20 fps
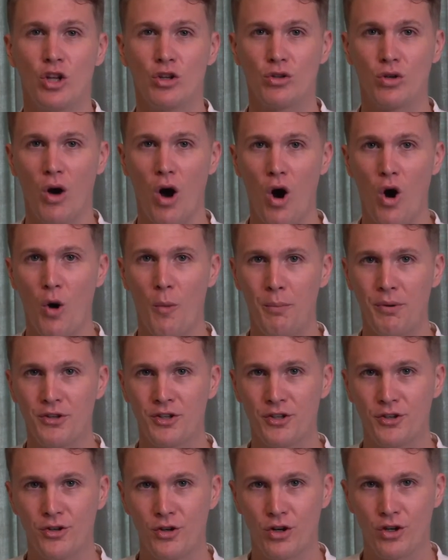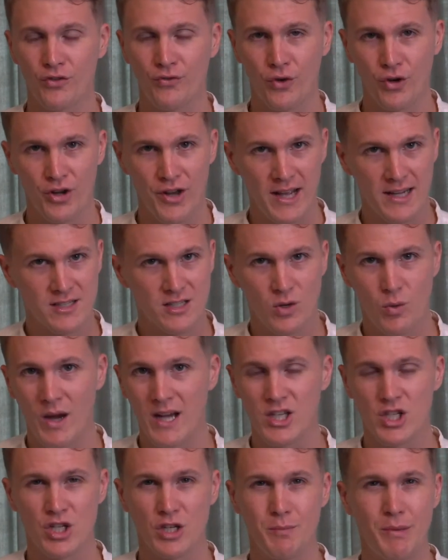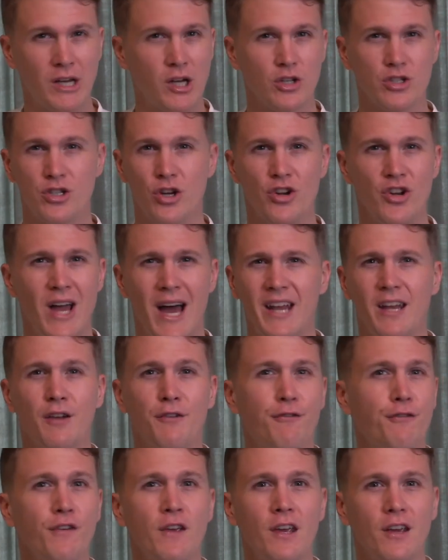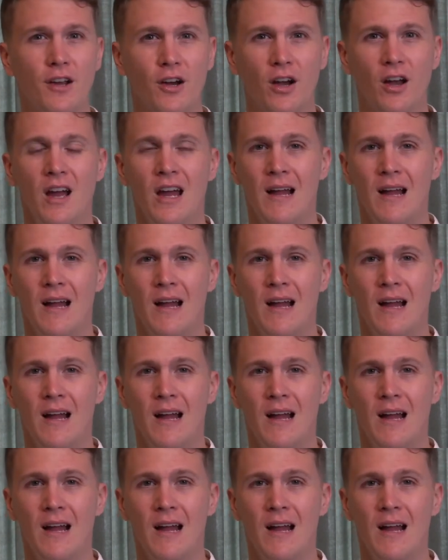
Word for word: to open the doors for next question because you're not in fear